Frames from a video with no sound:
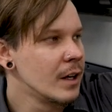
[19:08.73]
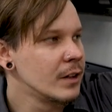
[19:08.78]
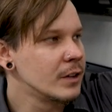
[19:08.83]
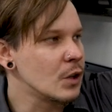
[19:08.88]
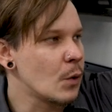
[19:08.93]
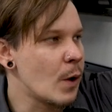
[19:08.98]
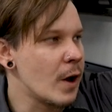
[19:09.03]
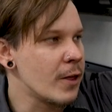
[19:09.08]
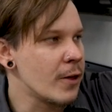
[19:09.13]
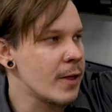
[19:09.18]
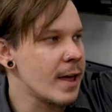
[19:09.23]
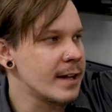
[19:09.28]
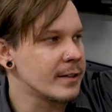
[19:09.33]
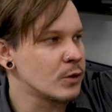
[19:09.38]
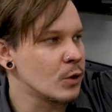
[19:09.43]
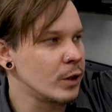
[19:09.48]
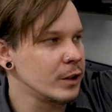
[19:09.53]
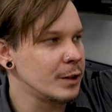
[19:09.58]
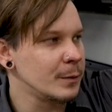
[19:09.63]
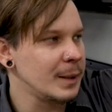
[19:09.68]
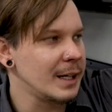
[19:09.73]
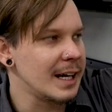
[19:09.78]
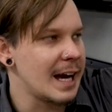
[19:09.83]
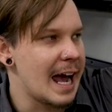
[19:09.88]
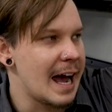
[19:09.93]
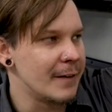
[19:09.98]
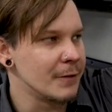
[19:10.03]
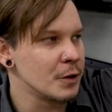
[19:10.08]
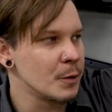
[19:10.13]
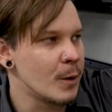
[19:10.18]
So whether that's going to be an
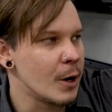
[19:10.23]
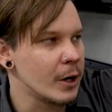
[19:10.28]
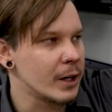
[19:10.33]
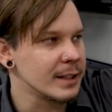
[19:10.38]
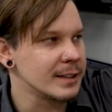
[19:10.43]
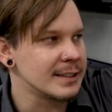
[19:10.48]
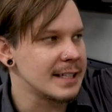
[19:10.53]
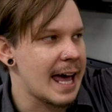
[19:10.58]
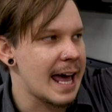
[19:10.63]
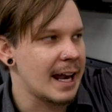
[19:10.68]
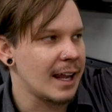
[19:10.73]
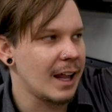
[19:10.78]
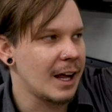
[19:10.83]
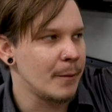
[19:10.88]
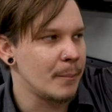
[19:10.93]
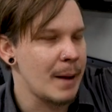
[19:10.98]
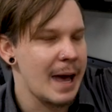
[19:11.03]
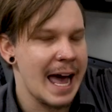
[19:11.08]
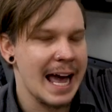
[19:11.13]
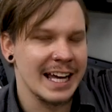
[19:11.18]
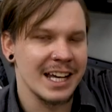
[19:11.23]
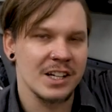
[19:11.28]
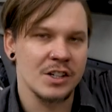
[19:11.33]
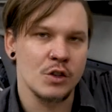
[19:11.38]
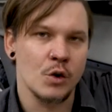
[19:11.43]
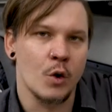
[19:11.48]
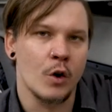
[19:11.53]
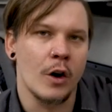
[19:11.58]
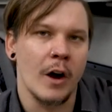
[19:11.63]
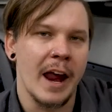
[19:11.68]
aftermarket satellite package
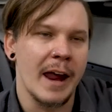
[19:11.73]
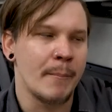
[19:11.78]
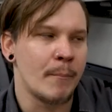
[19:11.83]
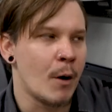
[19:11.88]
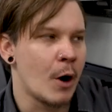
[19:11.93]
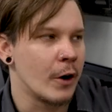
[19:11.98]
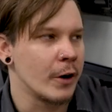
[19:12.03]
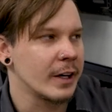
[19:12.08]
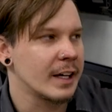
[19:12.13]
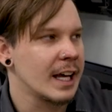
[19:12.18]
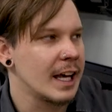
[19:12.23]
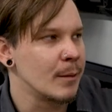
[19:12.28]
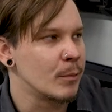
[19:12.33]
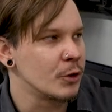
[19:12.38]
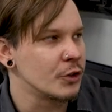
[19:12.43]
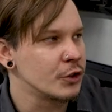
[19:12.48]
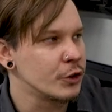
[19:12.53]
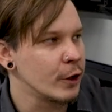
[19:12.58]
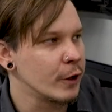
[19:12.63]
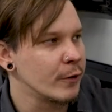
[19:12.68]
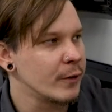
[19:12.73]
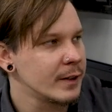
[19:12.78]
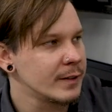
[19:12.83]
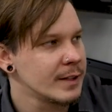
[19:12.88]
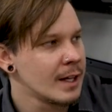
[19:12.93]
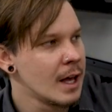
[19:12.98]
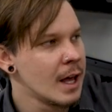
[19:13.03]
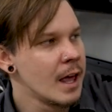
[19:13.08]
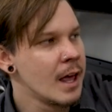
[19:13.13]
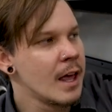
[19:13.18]
or a park cable
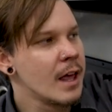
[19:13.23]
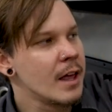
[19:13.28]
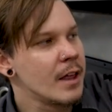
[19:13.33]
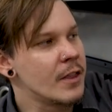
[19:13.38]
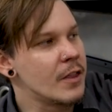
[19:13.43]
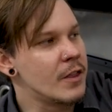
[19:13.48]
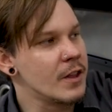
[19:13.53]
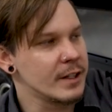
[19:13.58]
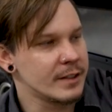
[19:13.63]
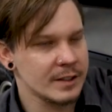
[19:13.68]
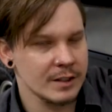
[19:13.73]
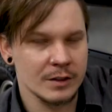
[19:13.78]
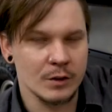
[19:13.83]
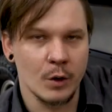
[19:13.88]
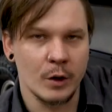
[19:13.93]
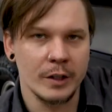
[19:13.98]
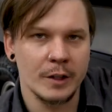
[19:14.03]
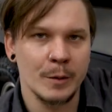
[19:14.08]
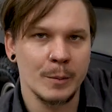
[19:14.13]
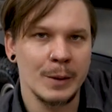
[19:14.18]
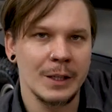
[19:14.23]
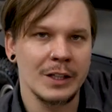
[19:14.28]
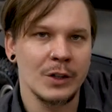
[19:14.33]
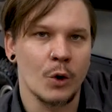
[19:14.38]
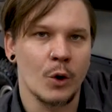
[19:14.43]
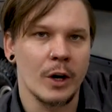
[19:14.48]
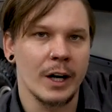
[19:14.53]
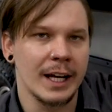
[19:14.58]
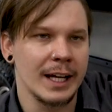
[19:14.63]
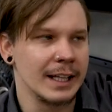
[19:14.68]
service, this is going to be
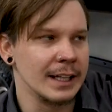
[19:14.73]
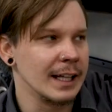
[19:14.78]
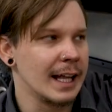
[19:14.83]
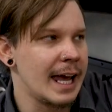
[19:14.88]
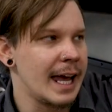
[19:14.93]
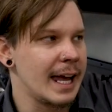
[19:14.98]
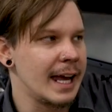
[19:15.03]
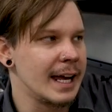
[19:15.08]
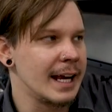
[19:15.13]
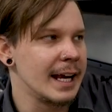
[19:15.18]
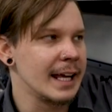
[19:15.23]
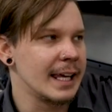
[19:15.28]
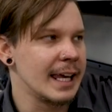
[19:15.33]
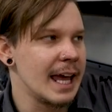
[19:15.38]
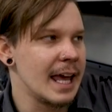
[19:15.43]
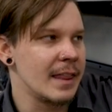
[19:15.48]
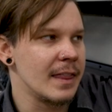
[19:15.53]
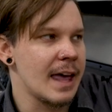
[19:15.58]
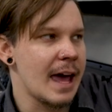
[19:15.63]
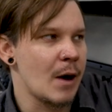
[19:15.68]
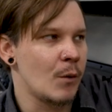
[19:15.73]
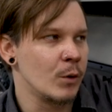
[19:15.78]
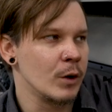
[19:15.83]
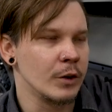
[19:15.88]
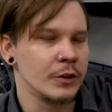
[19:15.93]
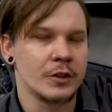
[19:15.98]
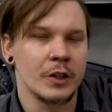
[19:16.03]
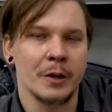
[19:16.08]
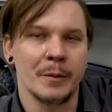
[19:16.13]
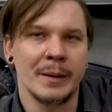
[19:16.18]
your inlet. And again, that
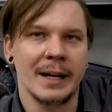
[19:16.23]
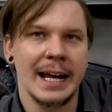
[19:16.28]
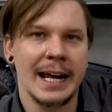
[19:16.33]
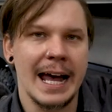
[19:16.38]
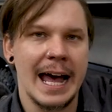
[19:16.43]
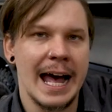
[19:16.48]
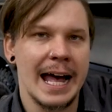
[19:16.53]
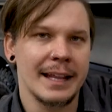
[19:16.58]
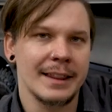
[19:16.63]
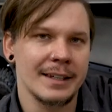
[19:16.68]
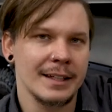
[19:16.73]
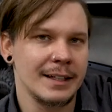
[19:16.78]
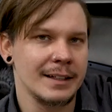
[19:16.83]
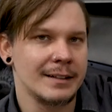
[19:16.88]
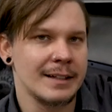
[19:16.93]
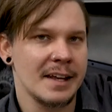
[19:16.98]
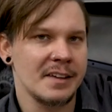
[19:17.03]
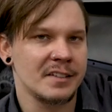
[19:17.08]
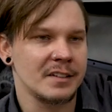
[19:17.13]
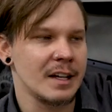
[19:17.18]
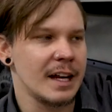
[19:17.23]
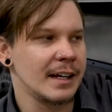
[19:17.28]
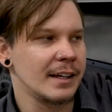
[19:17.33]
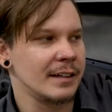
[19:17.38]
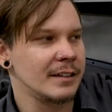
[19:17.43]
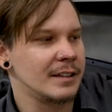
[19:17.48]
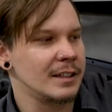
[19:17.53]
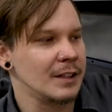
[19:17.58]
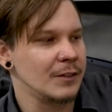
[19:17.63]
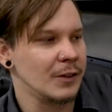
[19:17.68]
will terminate at the
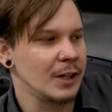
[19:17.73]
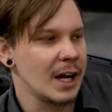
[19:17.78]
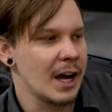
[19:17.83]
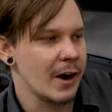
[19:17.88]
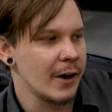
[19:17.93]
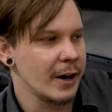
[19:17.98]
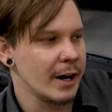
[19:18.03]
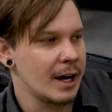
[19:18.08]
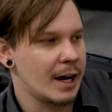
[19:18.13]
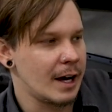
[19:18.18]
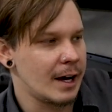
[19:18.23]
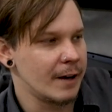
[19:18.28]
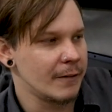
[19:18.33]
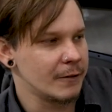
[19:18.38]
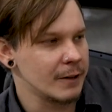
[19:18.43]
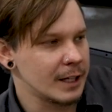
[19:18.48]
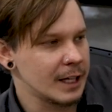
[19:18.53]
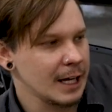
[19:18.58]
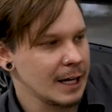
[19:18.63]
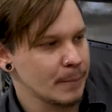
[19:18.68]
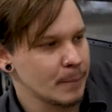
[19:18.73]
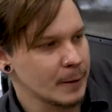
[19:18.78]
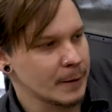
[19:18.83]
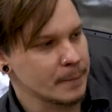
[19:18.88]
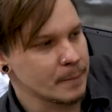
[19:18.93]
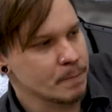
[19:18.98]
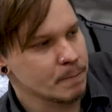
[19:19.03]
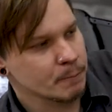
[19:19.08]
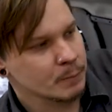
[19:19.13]
designated TV area of the camper.